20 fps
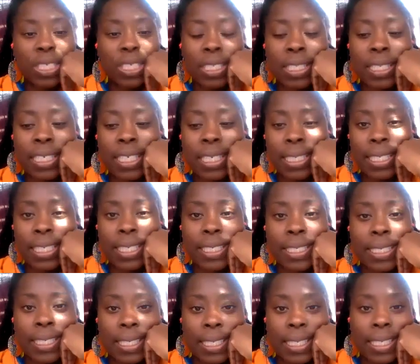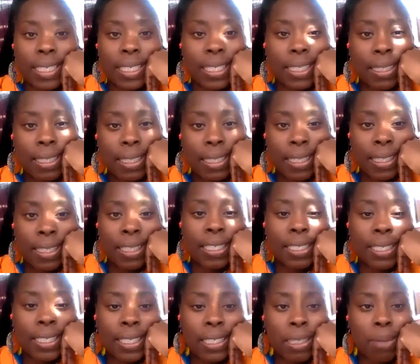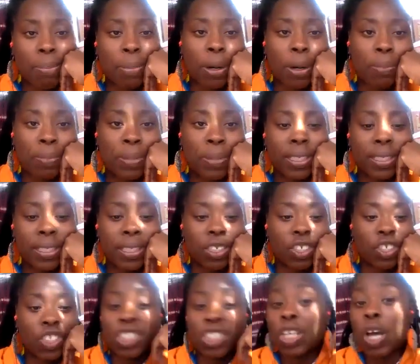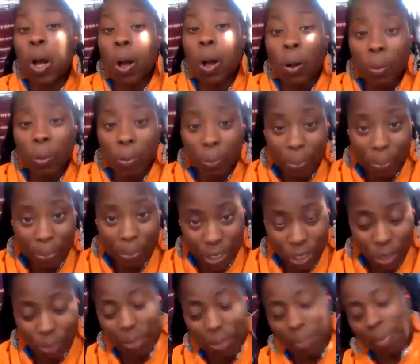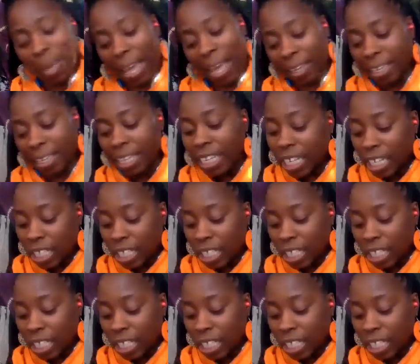this is the purpose. She's gone, but she'll be back.